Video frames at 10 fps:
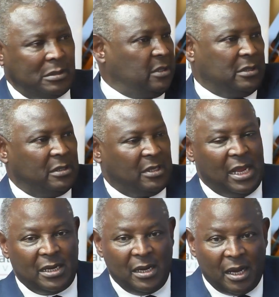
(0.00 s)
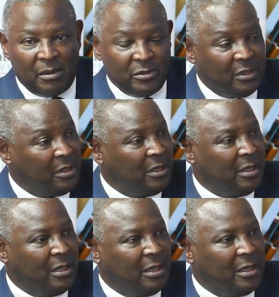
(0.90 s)
It's 10 grams.
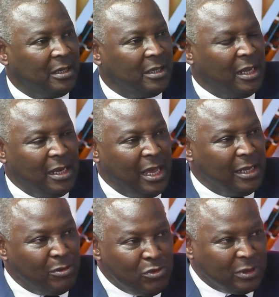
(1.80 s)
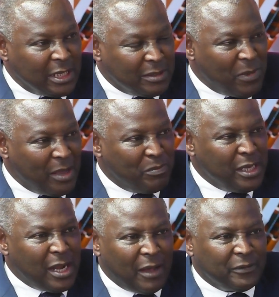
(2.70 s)
And I looked at my
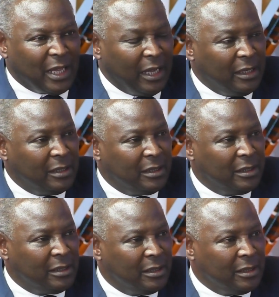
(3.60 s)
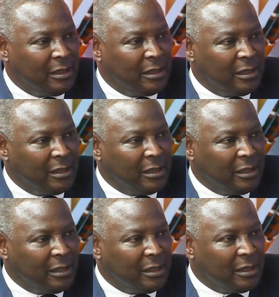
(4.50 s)
bill after.
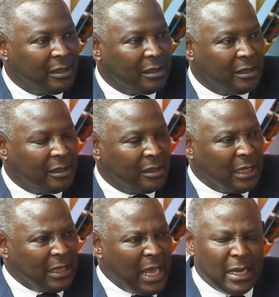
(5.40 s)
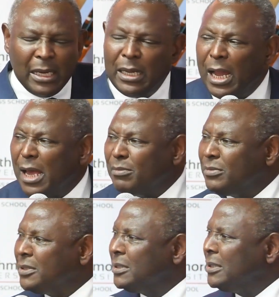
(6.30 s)
The 10
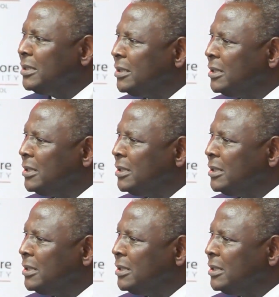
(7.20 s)
grams